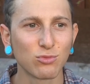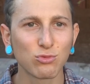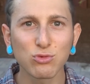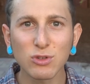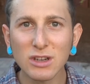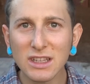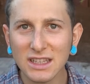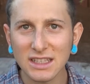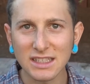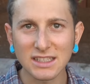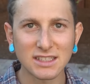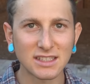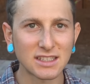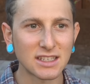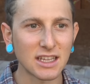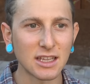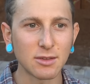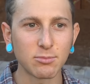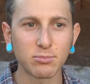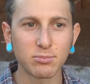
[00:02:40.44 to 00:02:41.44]
Really
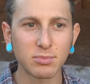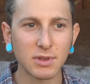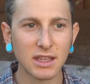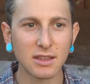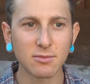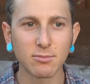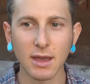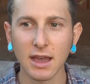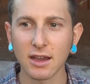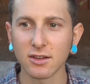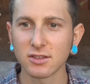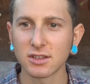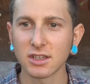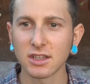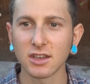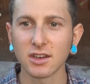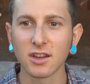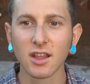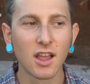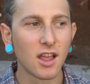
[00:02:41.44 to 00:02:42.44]
steep, big
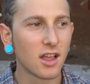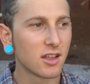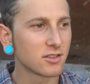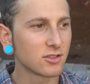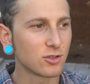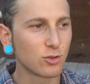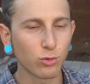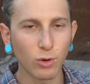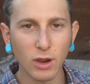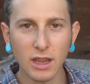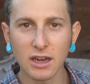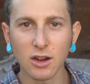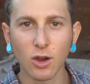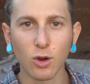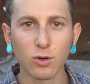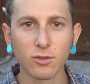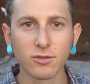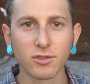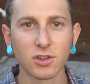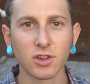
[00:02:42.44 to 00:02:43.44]
mountain, great
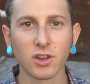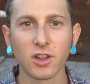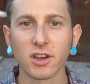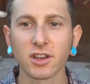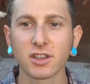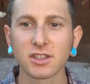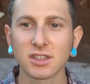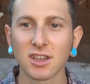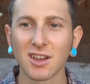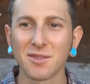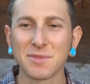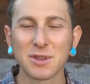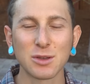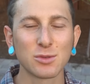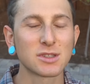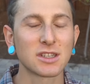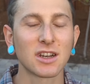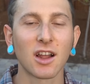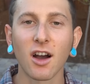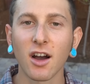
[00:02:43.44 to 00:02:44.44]
overlooks. It
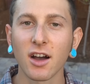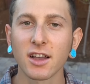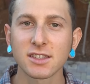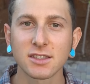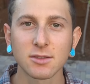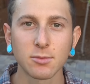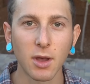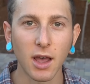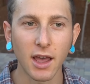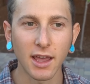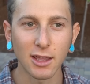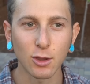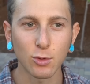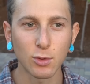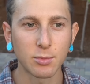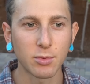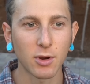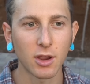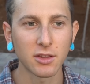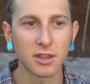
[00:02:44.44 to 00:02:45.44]
was an awesome hike.
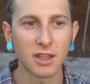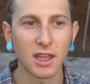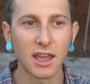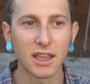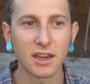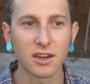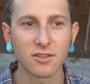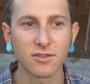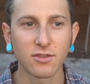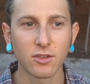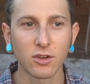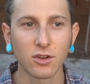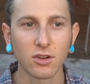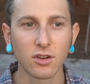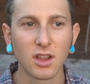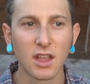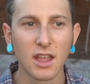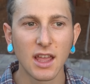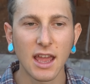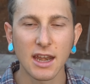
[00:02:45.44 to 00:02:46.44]
We probably hiked
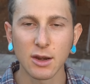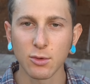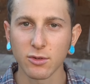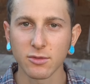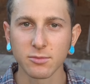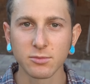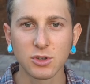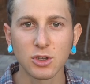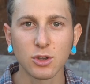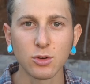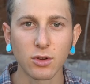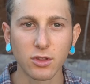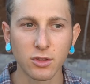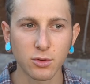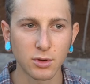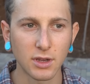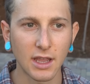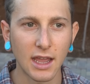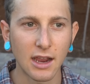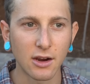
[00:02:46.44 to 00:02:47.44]
for anywhere from 2 to
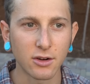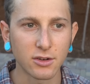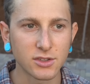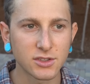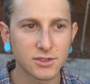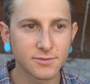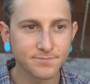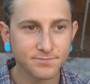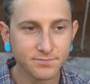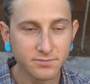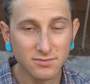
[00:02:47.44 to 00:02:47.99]
3 hours.